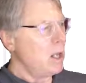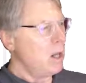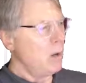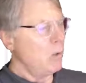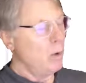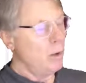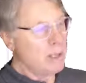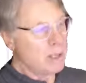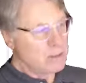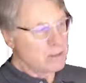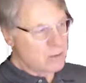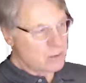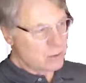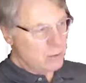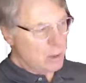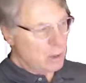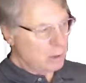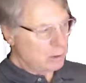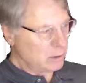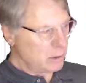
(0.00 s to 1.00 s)
well, not
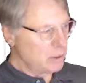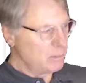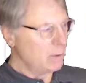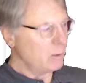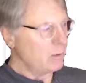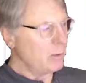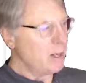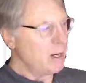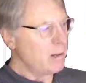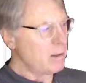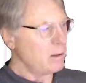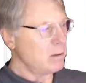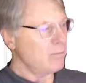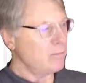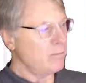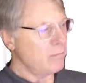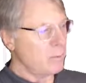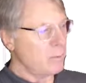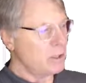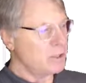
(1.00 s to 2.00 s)
strongly, but rather
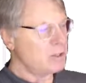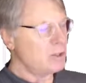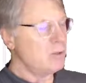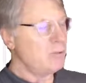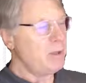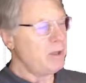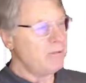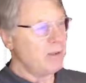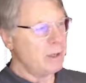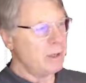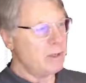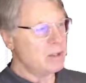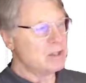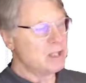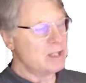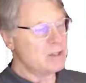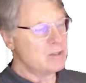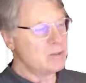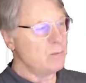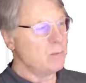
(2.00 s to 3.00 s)
for which the p-value is
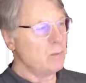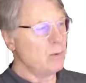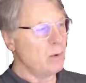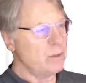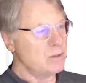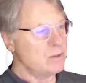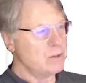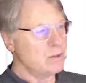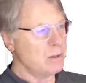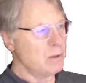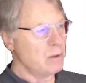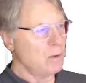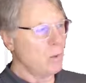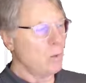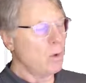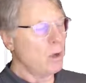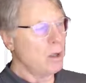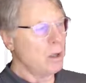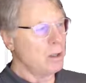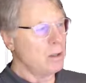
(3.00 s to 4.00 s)
less than
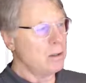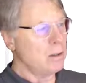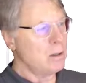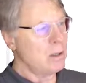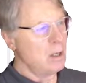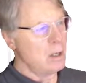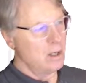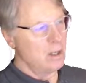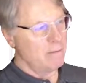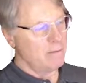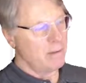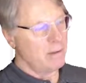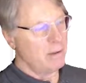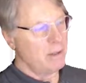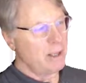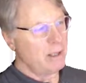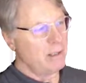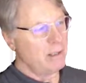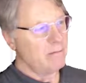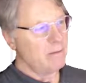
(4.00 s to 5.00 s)
0.01 for the
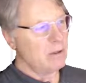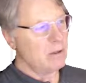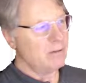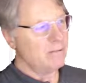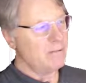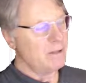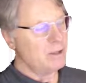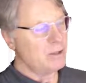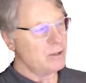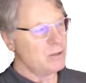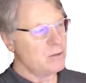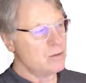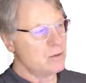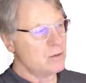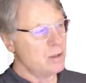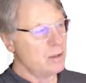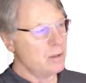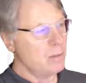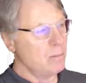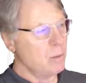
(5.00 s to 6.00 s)
negative coefficients,
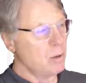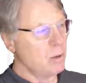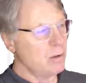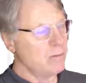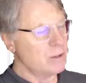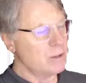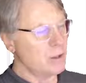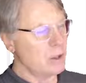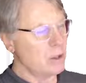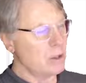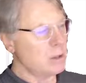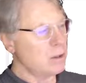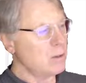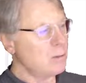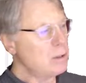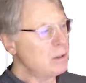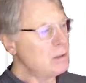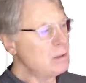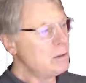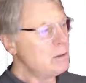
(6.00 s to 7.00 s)
they're more of a darker
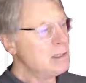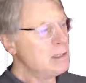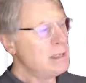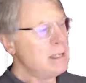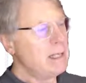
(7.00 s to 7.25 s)
blue.